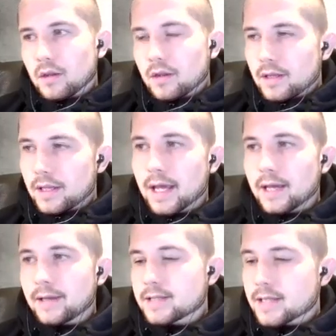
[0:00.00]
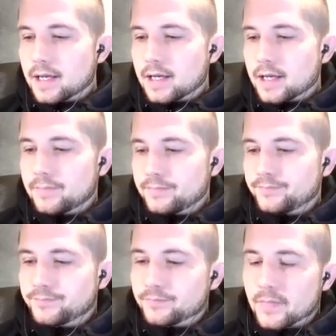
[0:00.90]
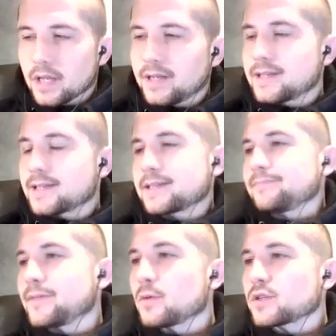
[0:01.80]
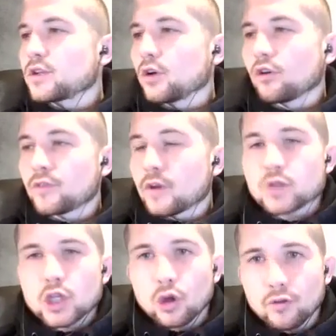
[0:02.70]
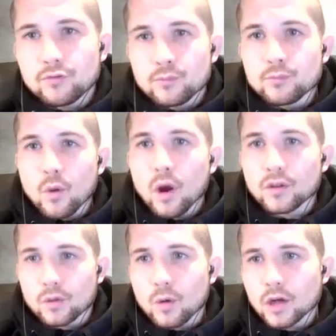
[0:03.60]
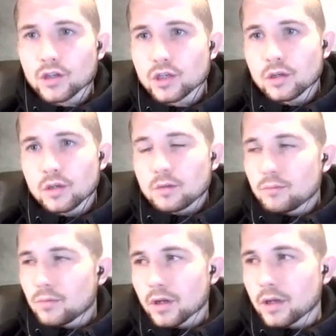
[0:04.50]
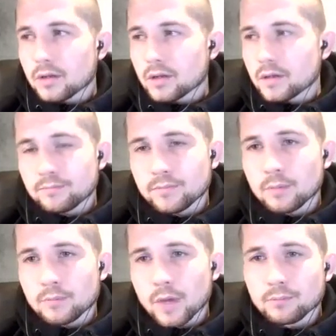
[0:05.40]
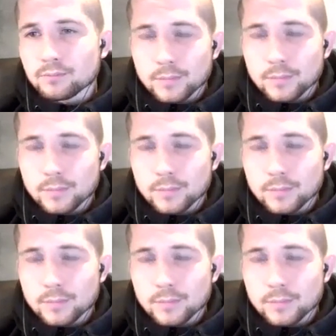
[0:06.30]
Yeah, it's a uh, it's it was a tough it was a tough one to watch what I I'm, I'm